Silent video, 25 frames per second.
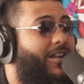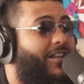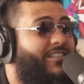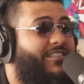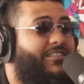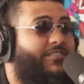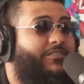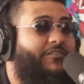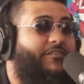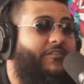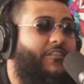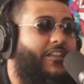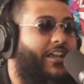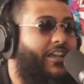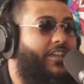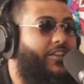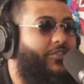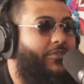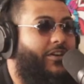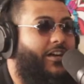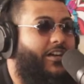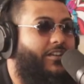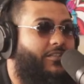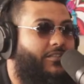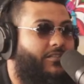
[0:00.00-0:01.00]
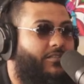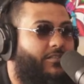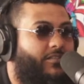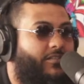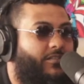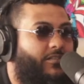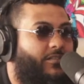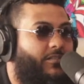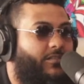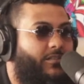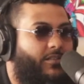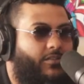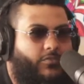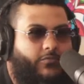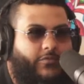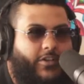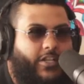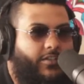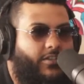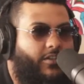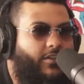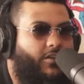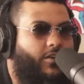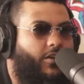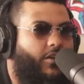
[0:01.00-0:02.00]
an artist, they'll fly you out. They'll
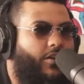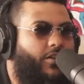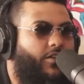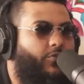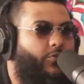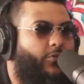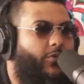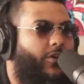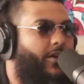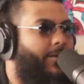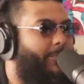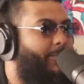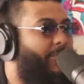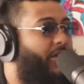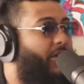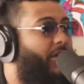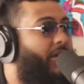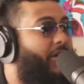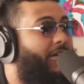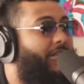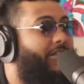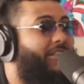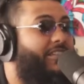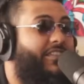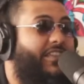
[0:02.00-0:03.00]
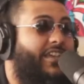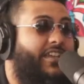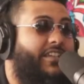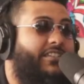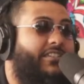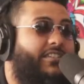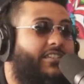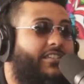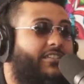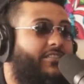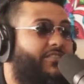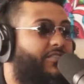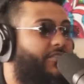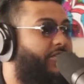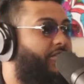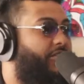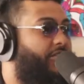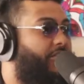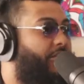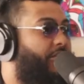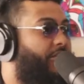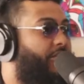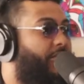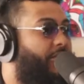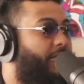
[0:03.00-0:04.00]
rent the car you want, but all of that shit is on
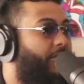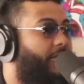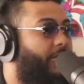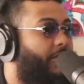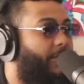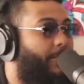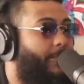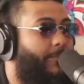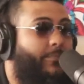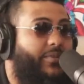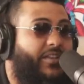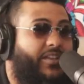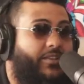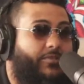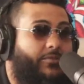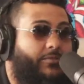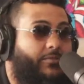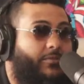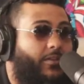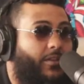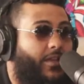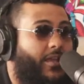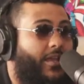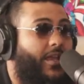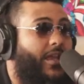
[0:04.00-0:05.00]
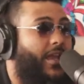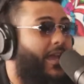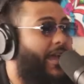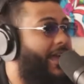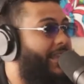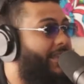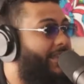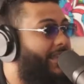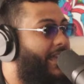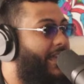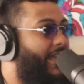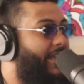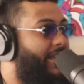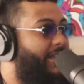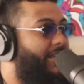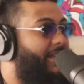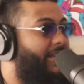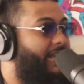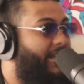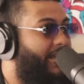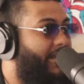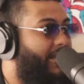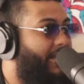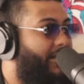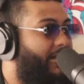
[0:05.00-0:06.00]
your bill. At the end of
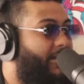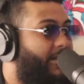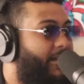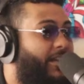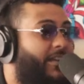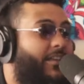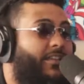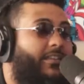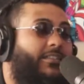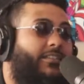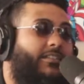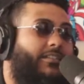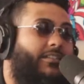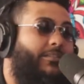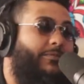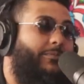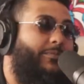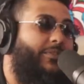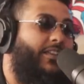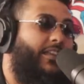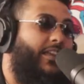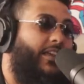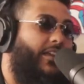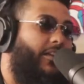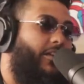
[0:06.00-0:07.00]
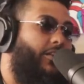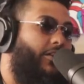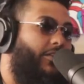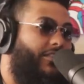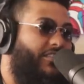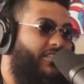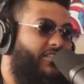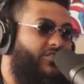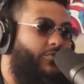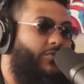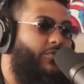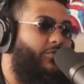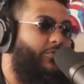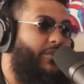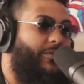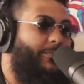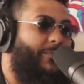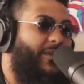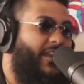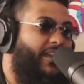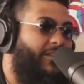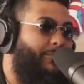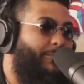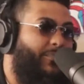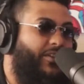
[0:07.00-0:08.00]
the year, they're going to be like, oh, this is what we
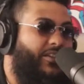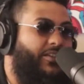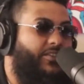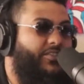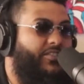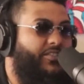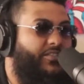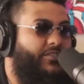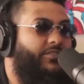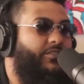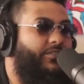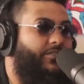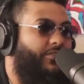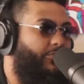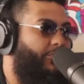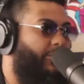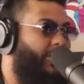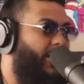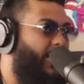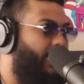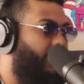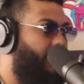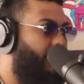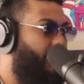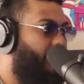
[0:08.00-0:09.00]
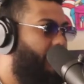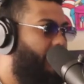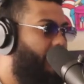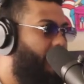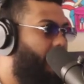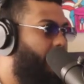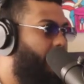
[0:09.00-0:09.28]
made, but you're still in the red.